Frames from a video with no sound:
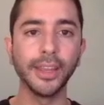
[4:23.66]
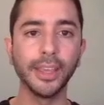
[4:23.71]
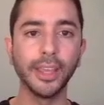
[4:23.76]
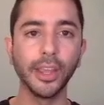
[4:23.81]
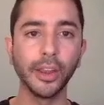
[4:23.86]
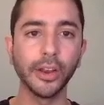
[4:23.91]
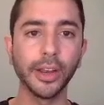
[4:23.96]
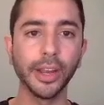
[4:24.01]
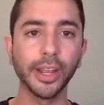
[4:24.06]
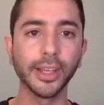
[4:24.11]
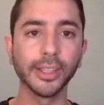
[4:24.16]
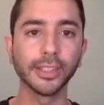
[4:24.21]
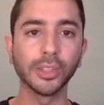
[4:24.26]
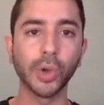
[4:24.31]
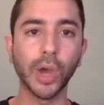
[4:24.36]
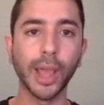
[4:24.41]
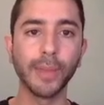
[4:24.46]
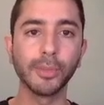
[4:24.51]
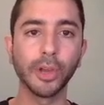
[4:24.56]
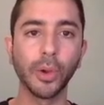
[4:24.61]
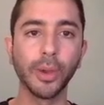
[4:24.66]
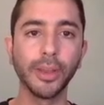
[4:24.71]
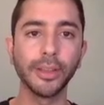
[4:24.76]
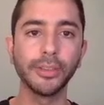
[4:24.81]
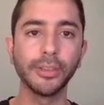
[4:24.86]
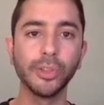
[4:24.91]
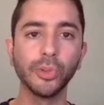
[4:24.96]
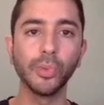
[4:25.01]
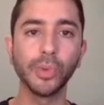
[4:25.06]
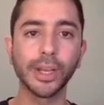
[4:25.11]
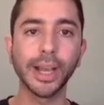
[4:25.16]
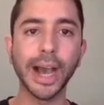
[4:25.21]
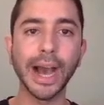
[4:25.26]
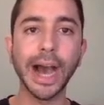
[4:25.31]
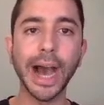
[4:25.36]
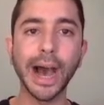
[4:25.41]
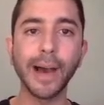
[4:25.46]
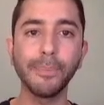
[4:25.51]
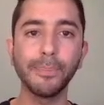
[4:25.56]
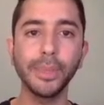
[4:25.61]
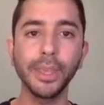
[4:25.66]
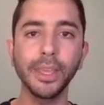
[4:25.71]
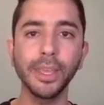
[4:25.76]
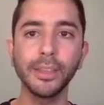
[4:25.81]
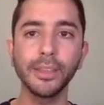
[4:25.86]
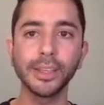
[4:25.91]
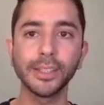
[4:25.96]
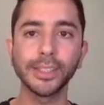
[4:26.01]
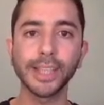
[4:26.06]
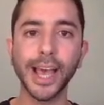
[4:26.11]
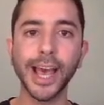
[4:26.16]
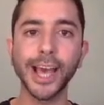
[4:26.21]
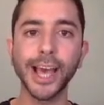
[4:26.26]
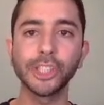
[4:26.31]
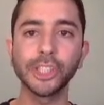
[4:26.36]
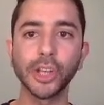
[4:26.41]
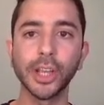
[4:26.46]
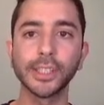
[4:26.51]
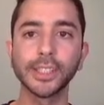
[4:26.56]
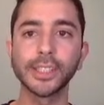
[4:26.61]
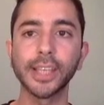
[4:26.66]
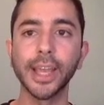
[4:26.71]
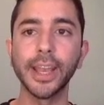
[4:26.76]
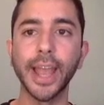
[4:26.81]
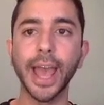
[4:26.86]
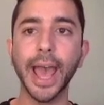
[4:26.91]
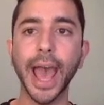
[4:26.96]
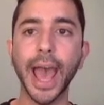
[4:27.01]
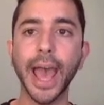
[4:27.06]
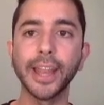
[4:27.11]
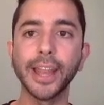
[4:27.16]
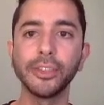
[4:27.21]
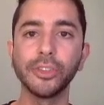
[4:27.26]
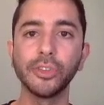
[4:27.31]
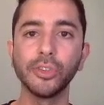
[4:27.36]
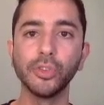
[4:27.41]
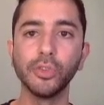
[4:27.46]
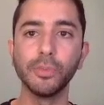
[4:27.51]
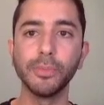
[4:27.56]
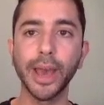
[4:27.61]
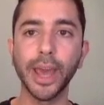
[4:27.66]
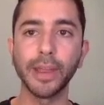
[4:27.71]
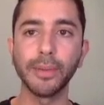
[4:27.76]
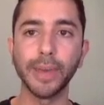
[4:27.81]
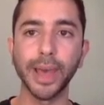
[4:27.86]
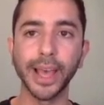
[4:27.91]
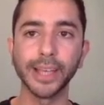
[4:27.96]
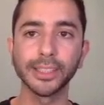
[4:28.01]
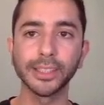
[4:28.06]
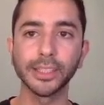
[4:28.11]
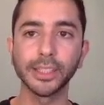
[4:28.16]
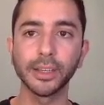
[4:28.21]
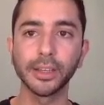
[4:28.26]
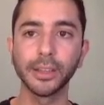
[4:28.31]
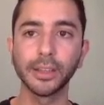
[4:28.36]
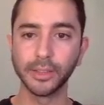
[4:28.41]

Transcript: here it is. So I'm going to copy this address and add it to MetaMask.